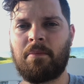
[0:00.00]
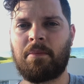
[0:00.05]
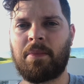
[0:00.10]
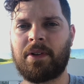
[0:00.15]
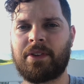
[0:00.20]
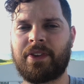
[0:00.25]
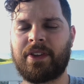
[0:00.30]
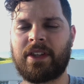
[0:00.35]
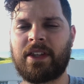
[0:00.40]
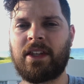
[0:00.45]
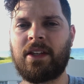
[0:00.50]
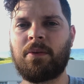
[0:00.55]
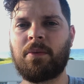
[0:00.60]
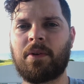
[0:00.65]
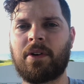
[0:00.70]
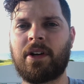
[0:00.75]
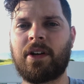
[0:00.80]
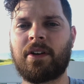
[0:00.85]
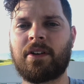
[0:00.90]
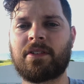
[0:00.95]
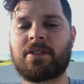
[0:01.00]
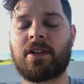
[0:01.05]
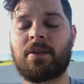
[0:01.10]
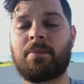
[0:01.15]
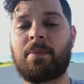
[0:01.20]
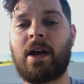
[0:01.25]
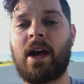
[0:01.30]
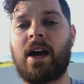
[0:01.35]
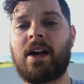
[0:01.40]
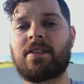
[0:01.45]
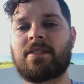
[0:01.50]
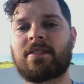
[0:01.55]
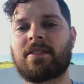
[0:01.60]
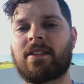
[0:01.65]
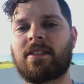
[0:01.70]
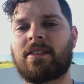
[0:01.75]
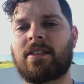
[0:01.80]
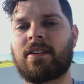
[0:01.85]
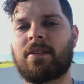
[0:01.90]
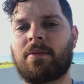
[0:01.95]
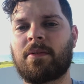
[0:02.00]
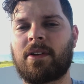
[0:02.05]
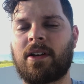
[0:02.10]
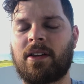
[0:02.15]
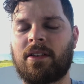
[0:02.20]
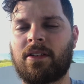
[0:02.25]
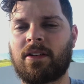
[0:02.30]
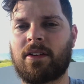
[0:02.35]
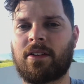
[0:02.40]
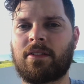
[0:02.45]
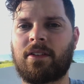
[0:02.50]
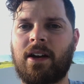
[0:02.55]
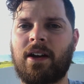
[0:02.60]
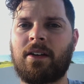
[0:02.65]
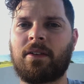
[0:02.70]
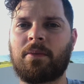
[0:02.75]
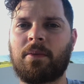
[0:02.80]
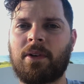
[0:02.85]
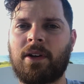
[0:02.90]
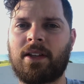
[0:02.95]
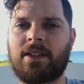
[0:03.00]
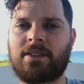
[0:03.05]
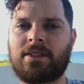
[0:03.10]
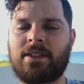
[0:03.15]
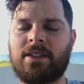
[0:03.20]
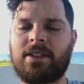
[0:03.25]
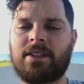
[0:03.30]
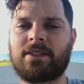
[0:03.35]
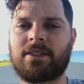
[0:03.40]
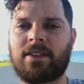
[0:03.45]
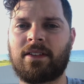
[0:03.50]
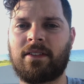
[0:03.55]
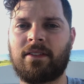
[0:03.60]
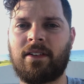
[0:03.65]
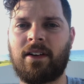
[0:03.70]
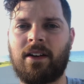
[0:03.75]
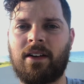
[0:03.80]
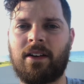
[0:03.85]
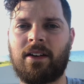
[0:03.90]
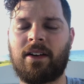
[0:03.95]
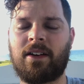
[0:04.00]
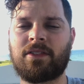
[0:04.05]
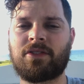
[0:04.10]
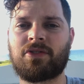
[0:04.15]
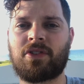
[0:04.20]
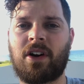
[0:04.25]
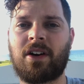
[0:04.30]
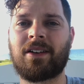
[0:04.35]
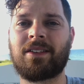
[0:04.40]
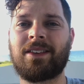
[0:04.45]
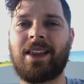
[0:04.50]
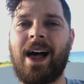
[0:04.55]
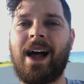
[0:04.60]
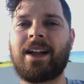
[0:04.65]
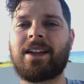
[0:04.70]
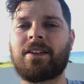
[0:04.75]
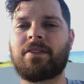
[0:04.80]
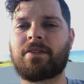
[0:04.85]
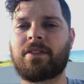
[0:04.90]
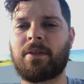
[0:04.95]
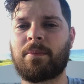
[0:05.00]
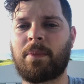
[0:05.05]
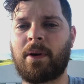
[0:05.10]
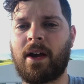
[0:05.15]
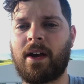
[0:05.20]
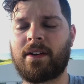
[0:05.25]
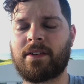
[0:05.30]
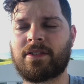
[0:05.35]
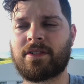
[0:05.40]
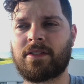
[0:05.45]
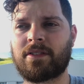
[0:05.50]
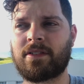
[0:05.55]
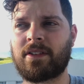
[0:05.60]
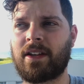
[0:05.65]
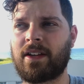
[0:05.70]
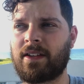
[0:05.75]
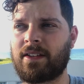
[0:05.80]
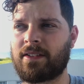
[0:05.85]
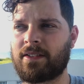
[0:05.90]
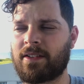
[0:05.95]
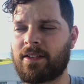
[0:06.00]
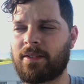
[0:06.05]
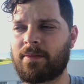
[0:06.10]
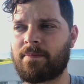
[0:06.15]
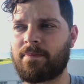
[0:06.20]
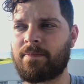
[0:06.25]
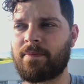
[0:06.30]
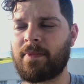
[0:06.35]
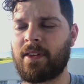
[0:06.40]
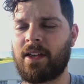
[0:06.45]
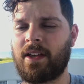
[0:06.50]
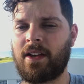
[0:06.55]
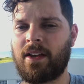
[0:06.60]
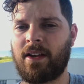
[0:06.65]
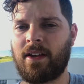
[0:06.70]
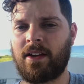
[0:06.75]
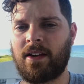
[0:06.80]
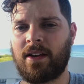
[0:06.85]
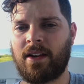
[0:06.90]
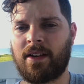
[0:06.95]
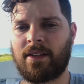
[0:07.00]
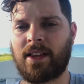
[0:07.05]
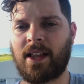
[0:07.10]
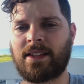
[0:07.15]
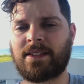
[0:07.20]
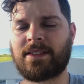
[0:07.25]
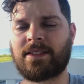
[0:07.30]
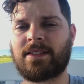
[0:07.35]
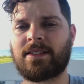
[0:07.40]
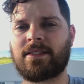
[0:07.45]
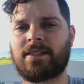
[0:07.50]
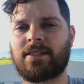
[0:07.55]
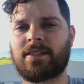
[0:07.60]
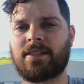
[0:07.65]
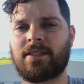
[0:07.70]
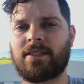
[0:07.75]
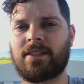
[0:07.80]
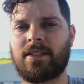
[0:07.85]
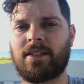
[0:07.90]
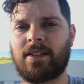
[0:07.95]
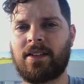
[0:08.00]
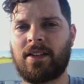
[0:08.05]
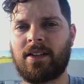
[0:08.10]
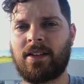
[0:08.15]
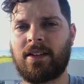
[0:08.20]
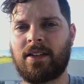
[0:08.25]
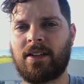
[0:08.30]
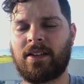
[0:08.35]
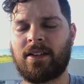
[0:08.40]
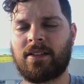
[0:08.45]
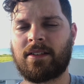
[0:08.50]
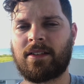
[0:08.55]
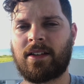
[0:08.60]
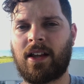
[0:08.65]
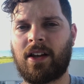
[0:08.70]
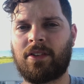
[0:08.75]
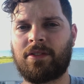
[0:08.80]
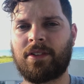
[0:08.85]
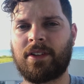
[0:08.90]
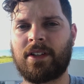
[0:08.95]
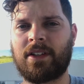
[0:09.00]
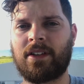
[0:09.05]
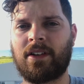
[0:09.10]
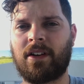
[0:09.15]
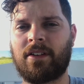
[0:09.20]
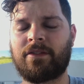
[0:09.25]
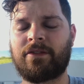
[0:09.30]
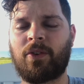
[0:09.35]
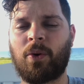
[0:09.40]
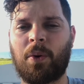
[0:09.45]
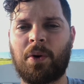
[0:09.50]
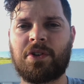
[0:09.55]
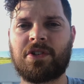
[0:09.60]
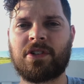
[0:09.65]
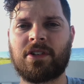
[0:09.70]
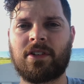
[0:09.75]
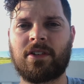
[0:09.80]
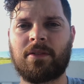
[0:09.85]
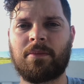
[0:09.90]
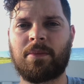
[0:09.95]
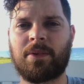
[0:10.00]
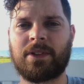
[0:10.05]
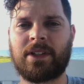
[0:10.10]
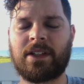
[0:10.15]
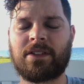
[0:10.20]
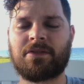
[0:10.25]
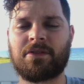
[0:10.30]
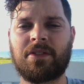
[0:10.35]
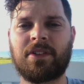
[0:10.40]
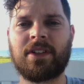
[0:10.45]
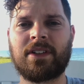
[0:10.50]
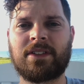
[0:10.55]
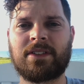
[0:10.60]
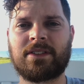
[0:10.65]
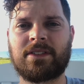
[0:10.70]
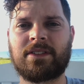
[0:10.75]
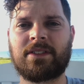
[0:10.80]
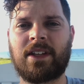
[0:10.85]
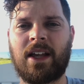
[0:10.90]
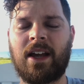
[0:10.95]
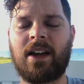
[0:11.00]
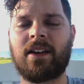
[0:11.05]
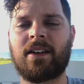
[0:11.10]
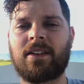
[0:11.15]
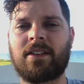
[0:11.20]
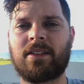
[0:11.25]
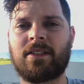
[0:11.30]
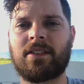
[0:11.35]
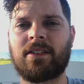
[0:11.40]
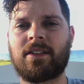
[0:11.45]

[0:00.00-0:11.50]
But the key word here is compassion. I think when I look around, what I see is a strong lack of compassion, and that's not only unfortunate, but that's really sad.